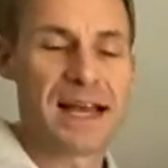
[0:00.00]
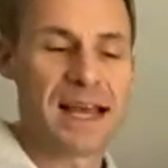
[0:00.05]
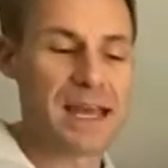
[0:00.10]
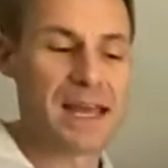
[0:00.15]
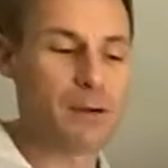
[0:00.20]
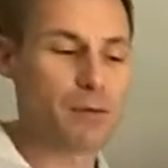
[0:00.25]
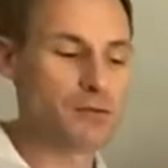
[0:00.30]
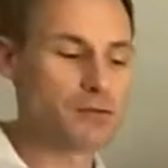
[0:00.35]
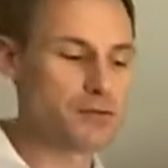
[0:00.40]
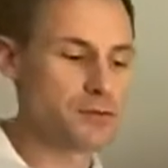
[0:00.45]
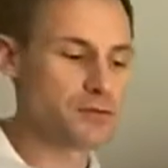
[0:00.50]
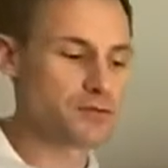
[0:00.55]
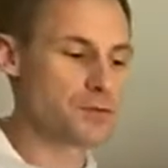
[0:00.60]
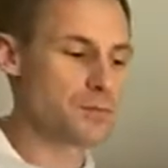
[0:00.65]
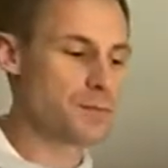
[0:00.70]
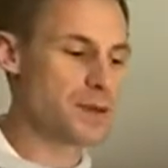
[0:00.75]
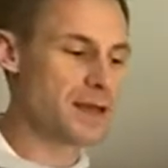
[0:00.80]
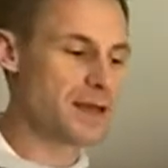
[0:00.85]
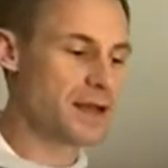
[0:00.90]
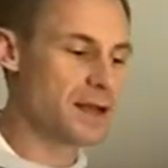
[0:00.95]
He was used
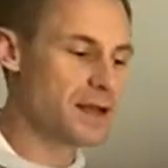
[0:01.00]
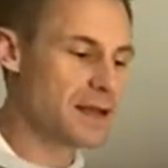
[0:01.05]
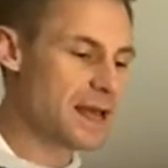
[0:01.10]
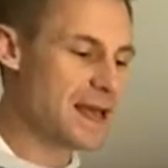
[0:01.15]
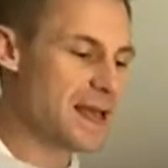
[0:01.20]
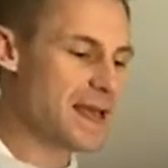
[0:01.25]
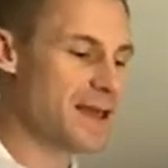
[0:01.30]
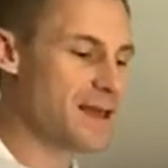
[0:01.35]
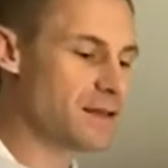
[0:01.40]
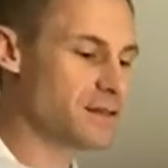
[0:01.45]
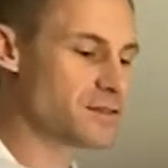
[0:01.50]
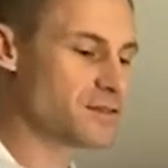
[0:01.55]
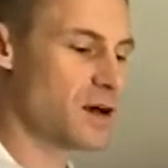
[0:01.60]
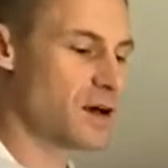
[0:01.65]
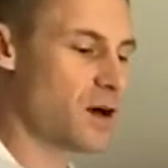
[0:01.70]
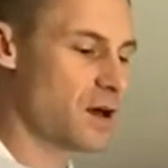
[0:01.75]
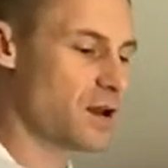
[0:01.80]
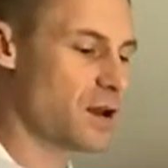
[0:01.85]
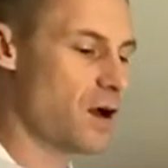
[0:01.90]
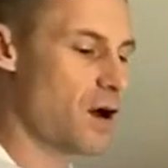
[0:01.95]
to being
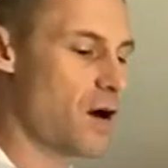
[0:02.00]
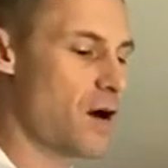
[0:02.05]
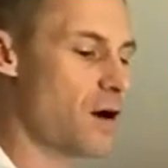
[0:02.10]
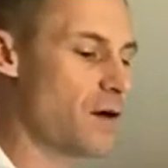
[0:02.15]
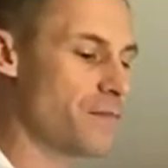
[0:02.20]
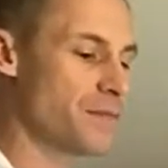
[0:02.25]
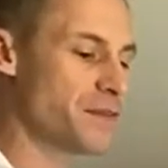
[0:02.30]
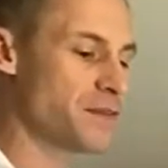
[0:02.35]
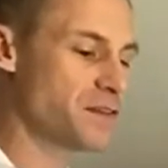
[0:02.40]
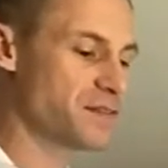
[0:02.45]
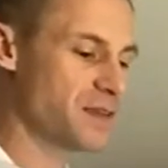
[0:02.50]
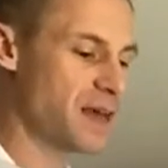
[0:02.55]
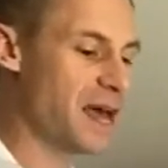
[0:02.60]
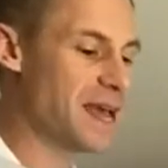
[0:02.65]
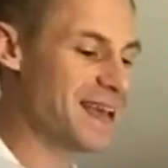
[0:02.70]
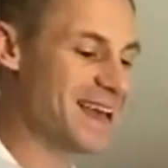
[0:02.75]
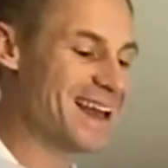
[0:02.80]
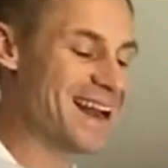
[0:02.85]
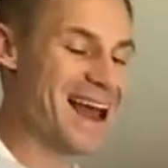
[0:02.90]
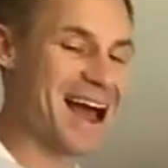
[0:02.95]
hands-on on the
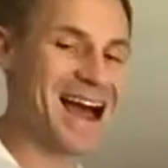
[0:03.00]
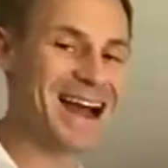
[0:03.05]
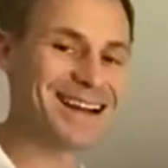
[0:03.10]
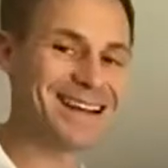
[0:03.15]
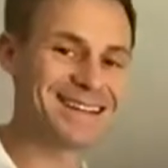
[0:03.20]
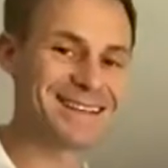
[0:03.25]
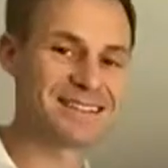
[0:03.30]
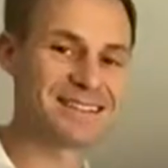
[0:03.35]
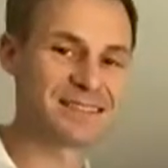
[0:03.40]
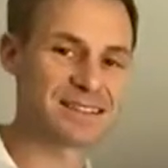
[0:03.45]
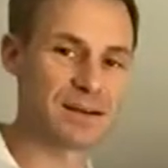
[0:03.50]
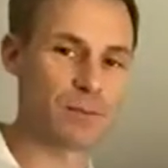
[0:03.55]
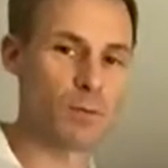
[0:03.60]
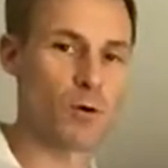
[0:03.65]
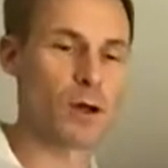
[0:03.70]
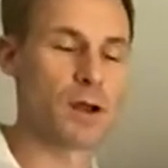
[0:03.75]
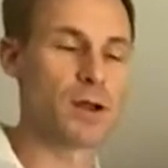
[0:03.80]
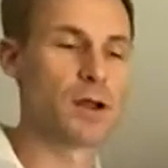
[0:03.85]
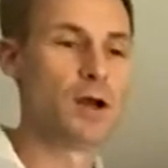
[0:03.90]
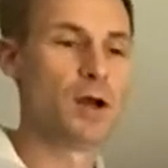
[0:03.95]
site, and I needed
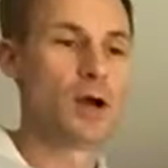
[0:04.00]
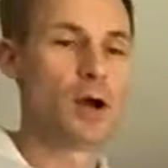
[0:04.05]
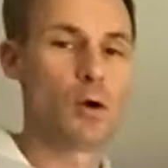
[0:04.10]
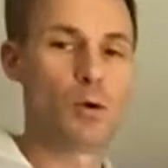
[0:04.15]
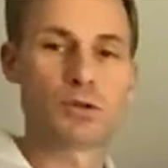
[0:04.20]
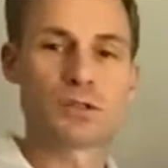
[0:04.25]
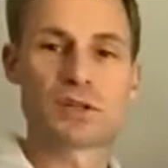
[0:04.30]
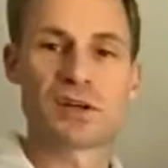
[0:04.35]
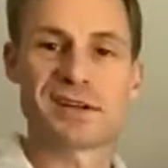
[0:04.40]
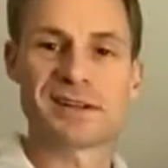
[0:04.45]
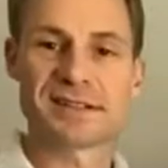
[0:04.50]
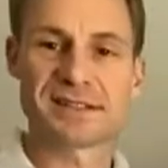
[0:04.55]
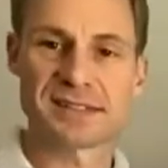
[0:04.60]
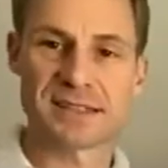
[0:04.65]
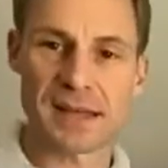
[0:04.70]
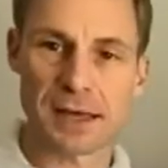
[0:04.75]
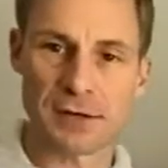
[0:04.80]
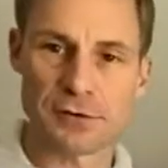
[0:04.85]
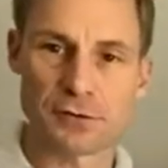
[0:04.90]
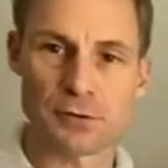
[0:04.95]
someone who was going to
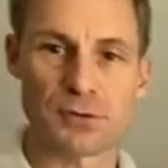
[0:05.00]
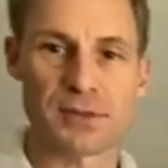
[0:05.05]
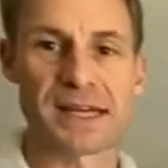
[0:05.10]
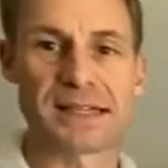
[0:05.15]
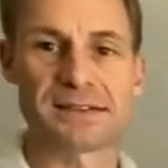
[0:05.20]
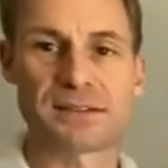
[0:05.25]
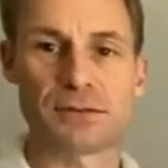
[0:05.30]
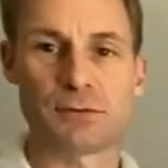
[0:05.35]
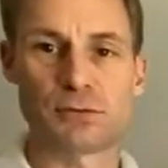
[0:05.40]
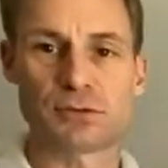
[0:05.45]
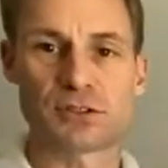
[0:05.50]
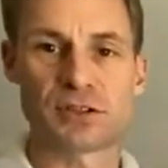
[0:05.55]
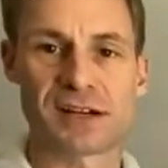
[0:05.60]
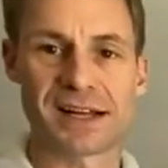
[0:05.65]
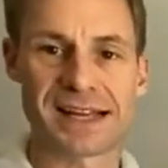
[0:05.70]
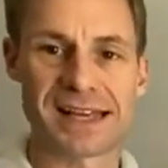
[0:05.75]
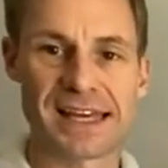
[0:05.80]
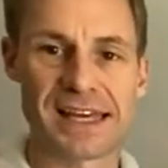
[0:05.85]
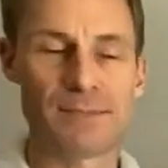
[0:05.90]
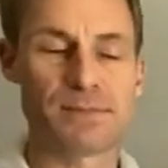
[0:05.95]
schedule things, who was going
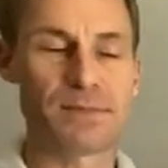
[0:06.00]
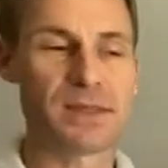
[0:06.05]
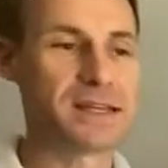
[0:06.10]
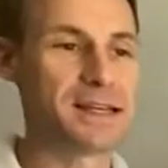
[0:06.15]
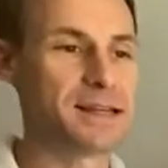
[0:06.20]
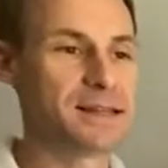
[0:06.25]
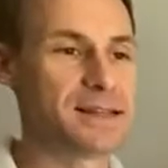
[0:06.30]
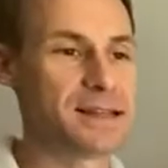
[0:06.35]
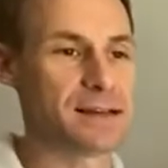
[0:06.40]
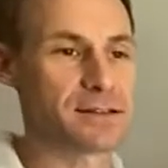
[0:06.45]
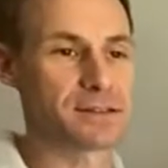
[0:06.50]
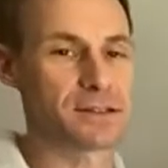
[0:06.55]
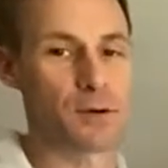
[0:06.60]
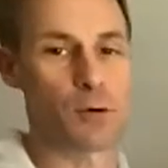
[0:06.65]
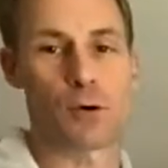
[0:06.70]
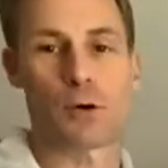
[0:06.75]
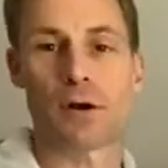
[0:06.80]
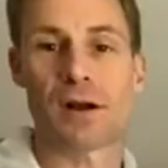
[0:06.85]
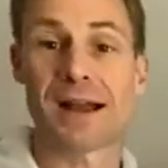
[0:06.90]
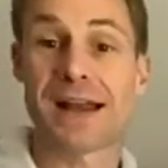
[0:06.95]
to keep the details in
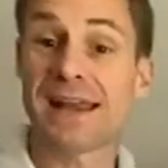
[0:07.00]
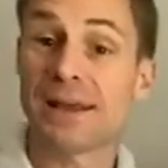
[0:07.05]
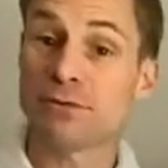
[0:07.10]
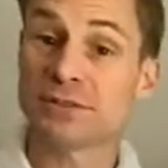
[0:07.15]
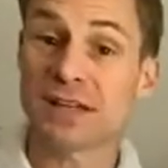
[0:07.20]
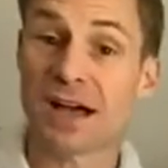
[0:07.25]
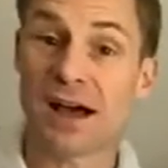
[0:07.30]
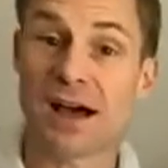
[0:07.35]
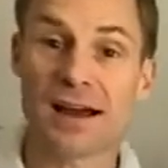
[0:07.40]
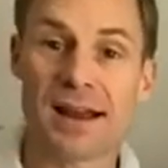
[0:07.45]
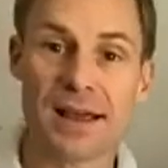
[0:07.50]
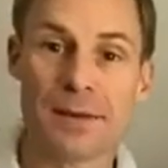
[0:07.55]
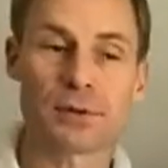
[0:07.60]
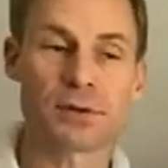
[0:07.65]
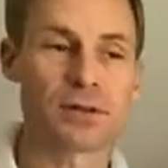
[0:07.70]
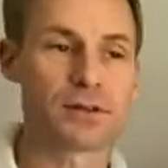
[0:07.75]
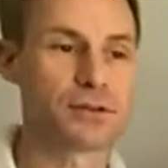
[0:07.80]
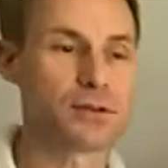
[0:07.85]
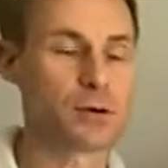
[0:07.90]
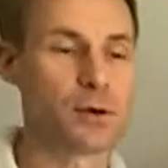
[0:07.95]
order, and he was
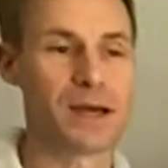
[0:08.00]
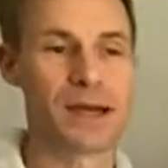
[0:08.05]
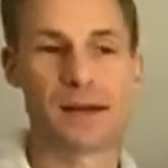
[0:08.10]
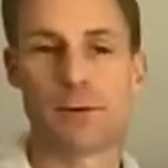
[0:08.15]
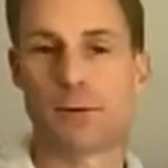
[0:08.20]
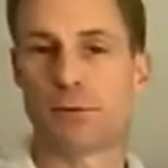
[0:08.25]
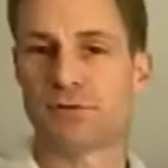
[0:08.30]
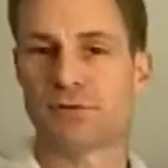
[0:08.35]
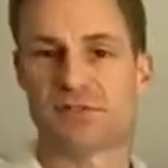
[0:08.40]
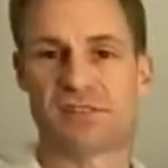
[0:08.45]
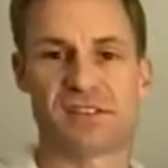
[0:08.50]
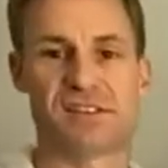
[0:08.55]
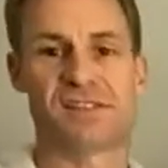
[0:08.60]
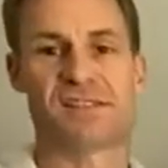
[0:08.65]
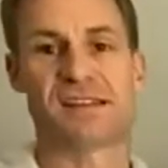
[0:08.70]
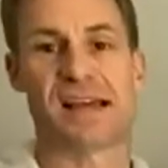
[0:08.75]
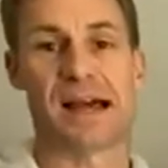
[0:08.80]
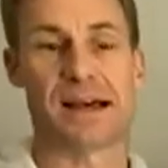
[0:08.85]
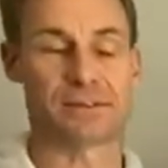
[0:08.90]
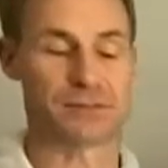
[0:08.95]
unable to do it, and it was a
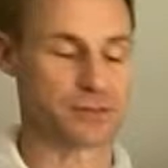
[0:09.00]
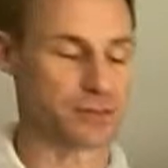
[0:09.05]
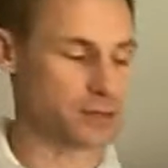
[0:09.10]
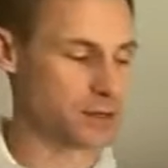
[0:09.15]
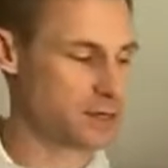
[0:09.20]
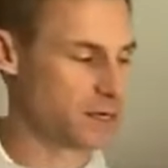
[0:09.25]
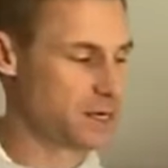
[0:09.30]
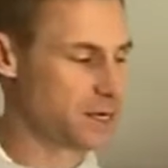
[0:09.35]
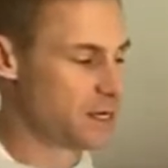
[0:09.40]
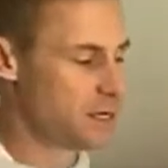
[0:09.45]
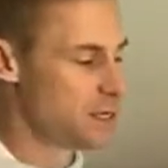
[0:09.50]
disaster.